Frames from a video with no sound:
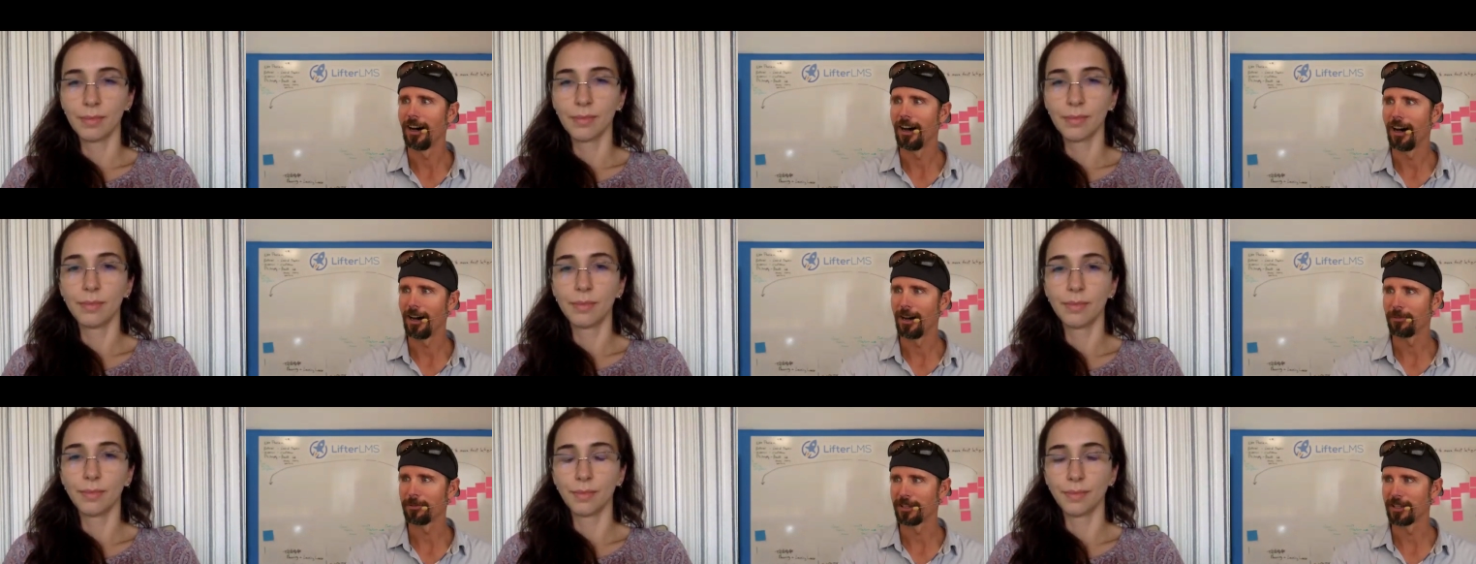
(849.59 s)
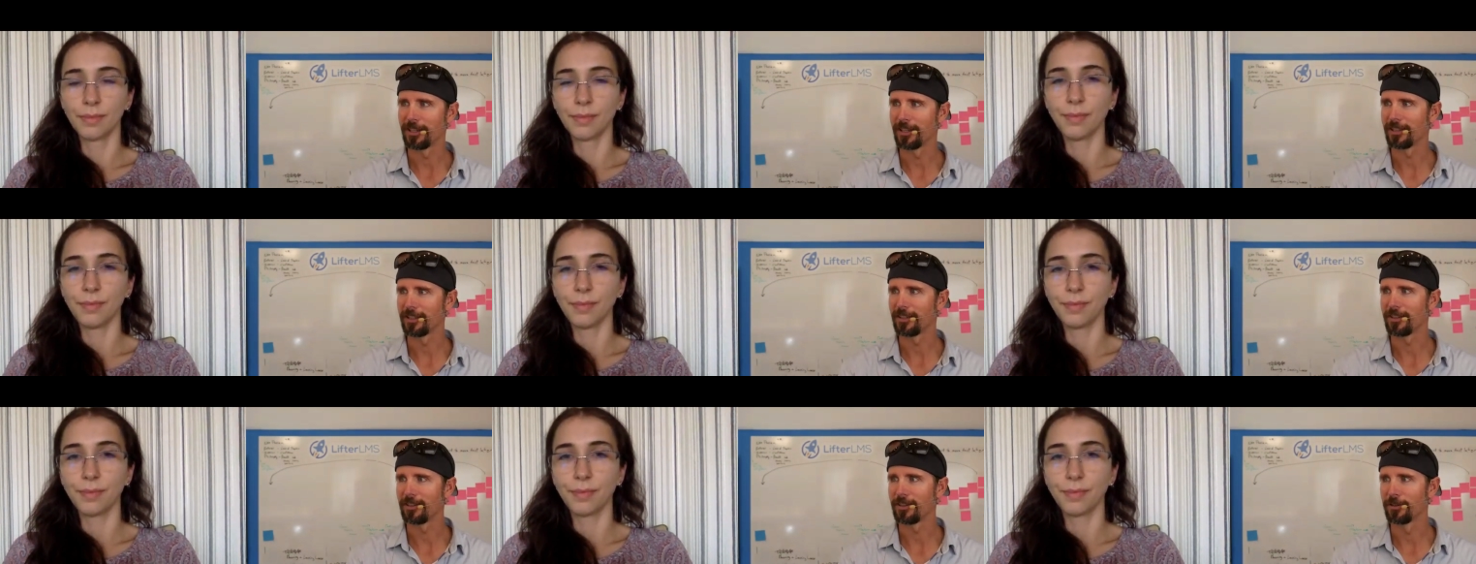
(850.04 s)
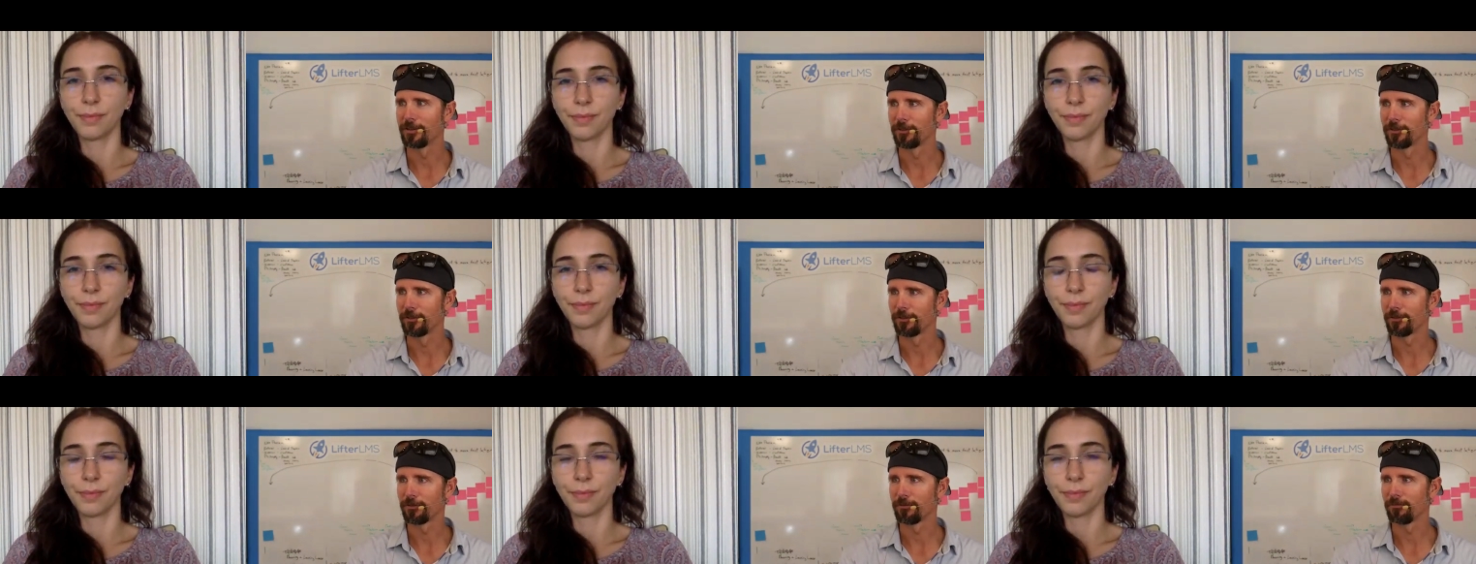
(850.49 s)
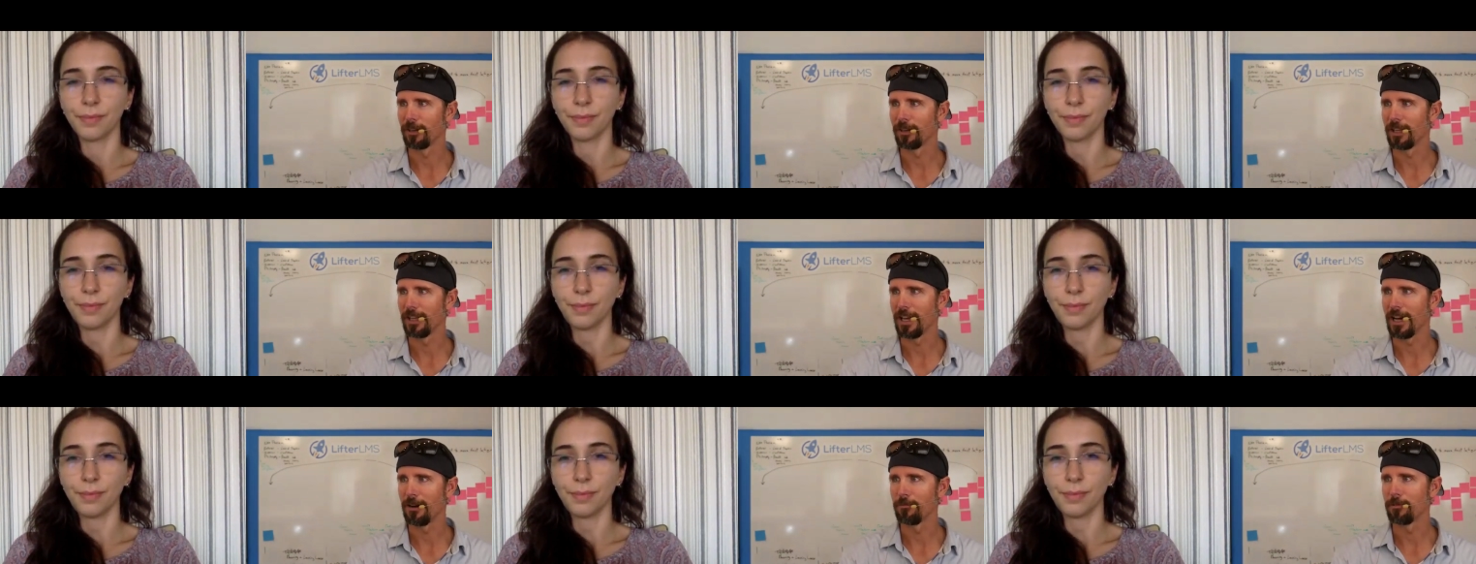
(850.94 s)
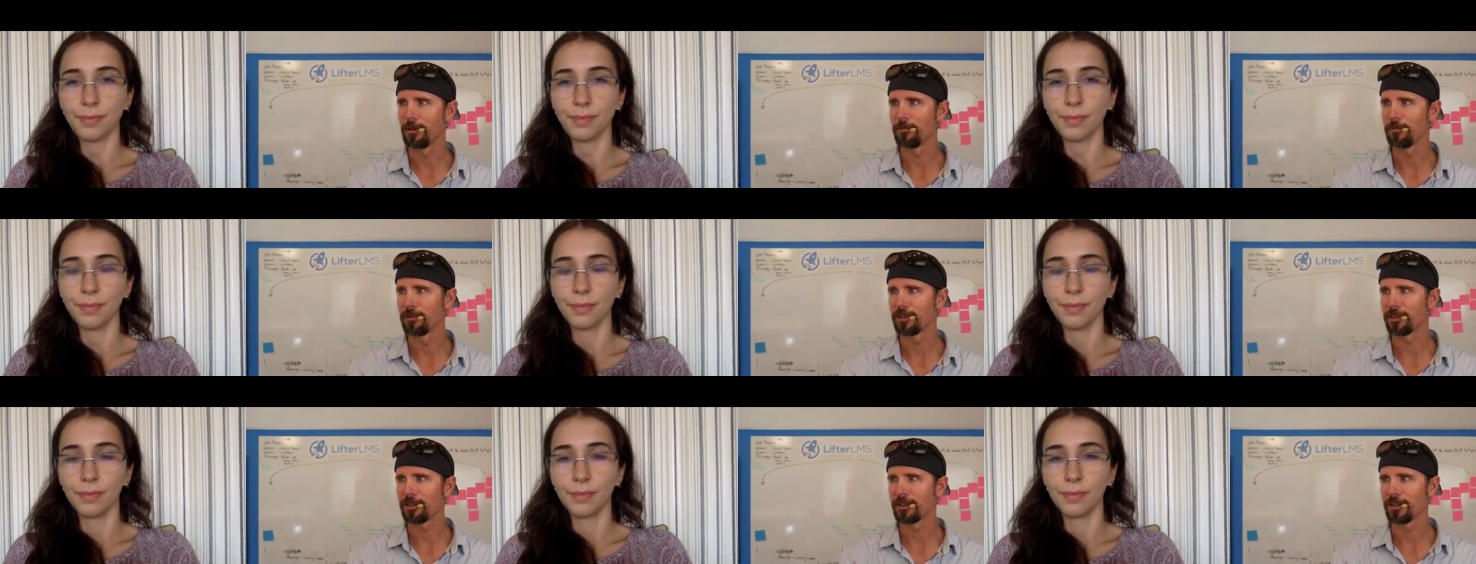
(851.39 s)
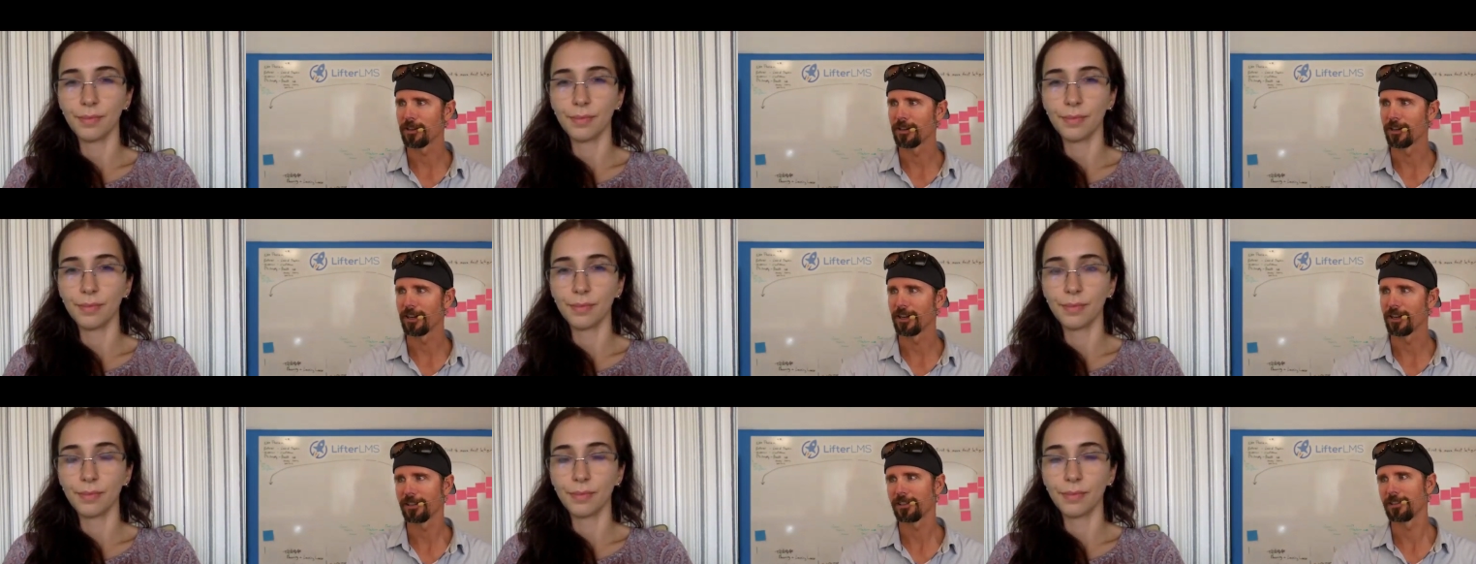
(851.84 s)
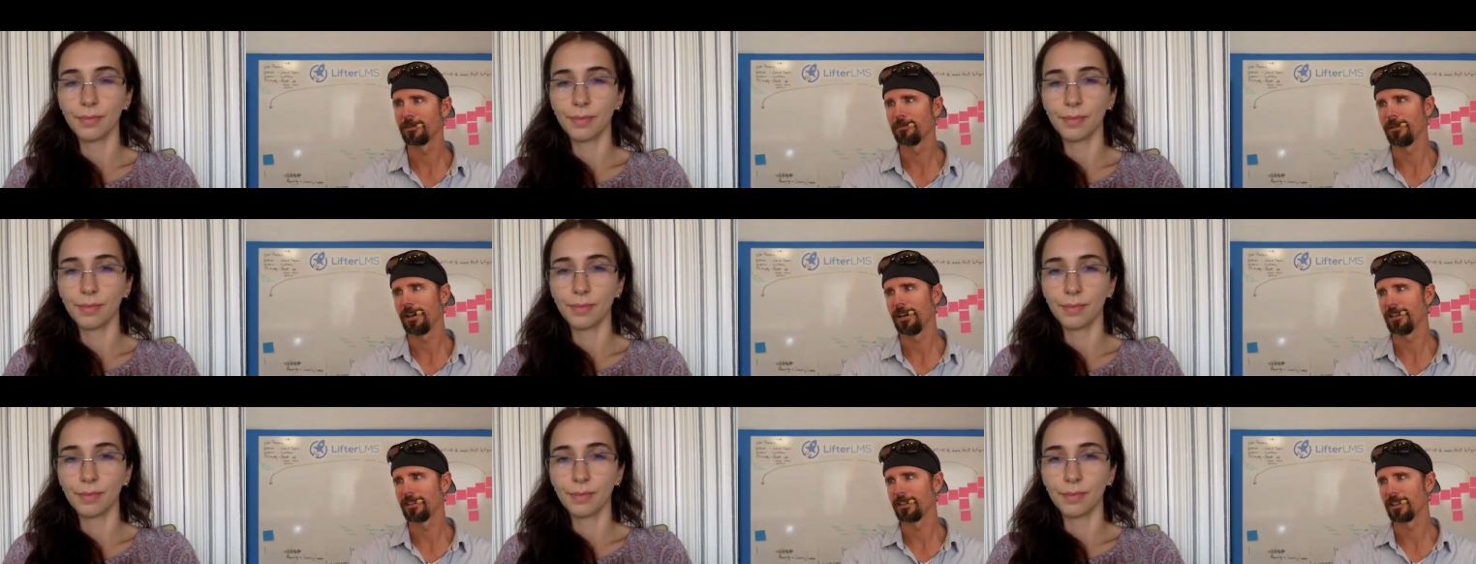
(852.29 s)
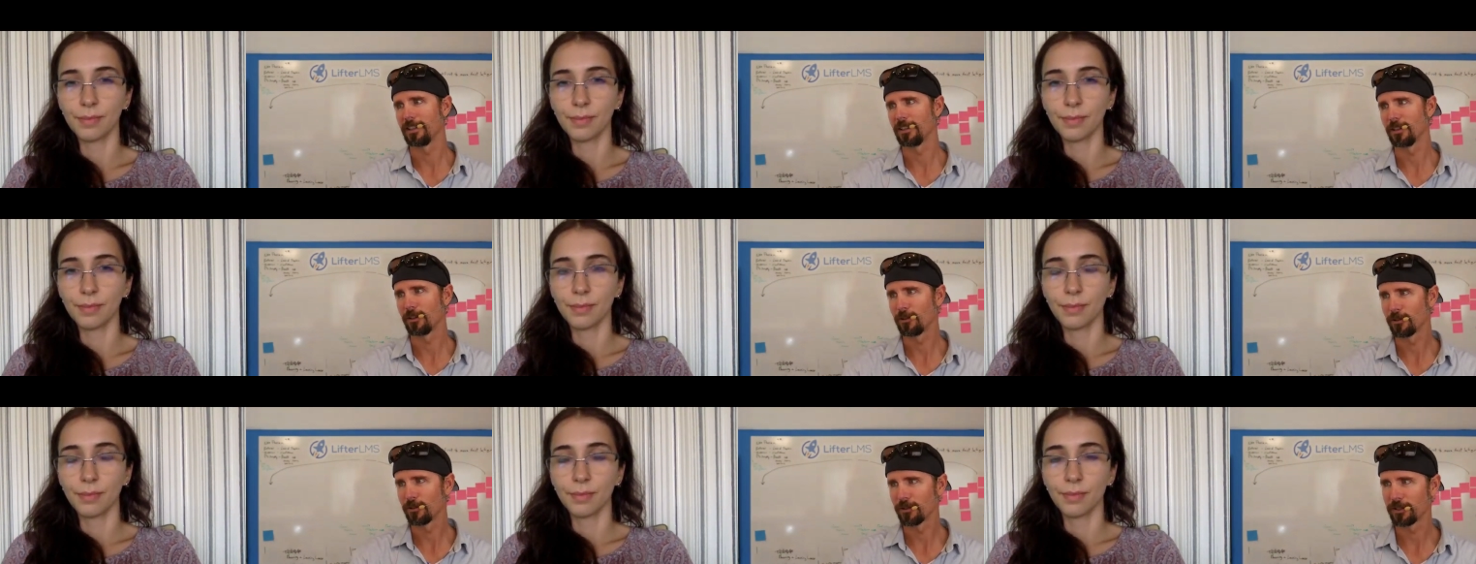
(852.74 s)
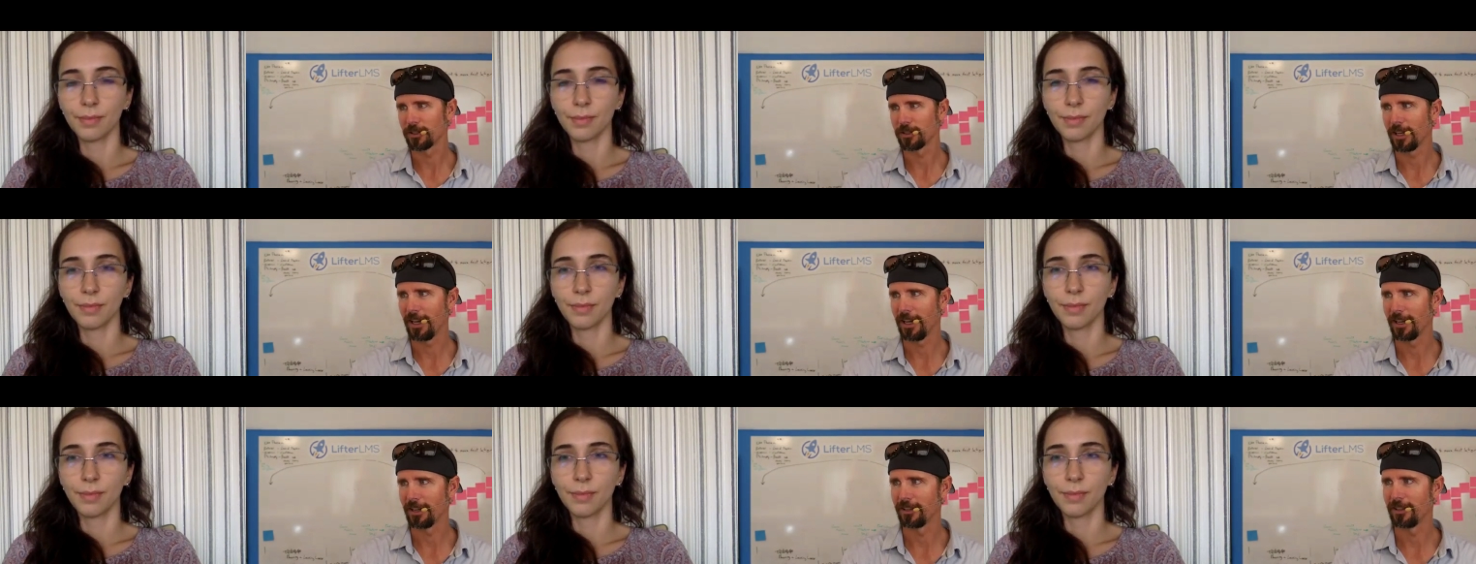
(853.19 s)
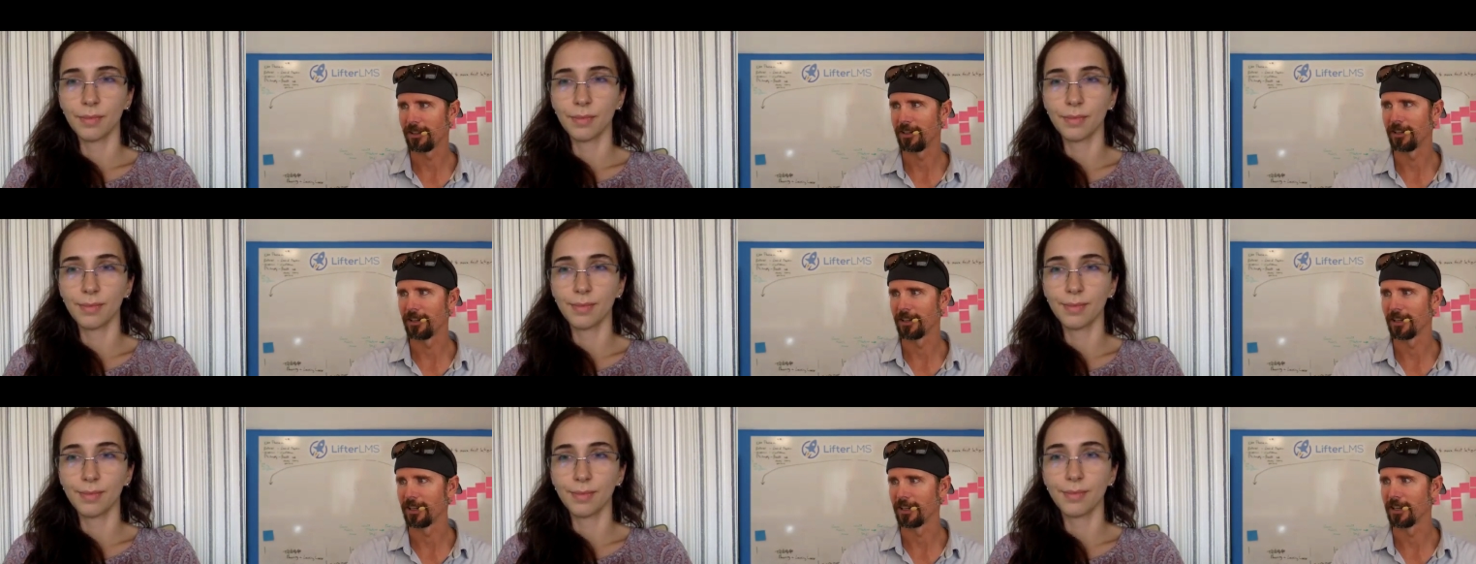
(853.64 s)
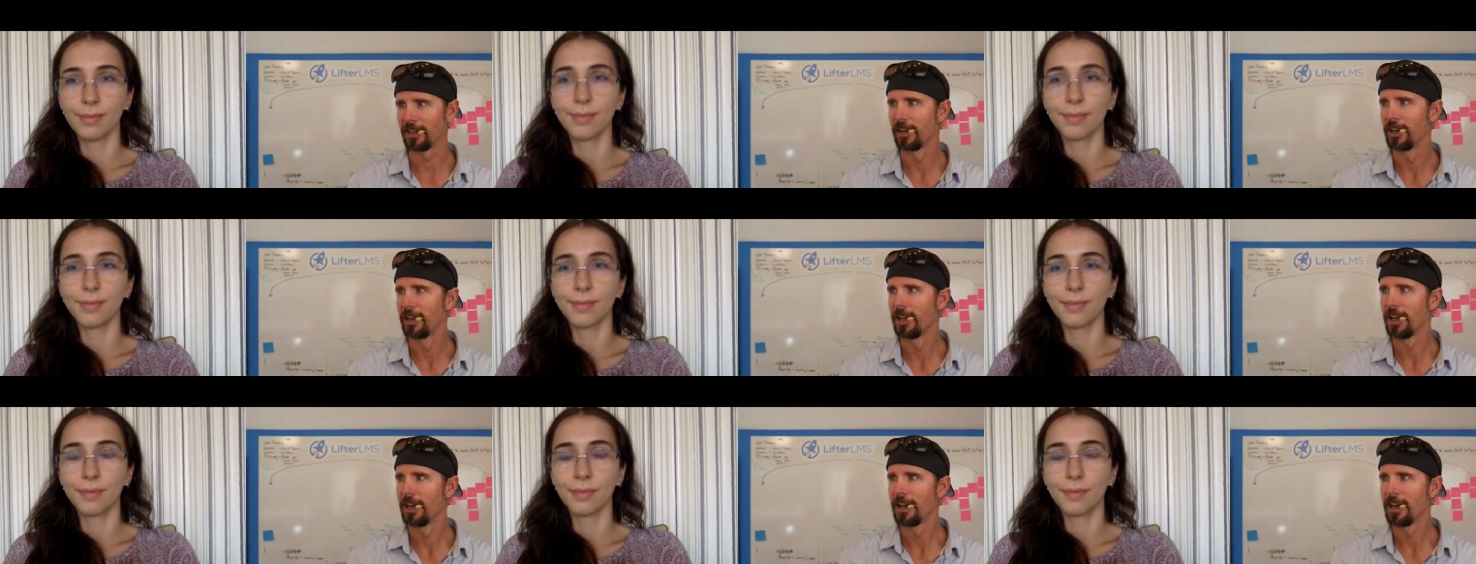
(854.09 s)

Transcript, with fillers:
Speaker 1: options to allow people to start customizing the course catalog and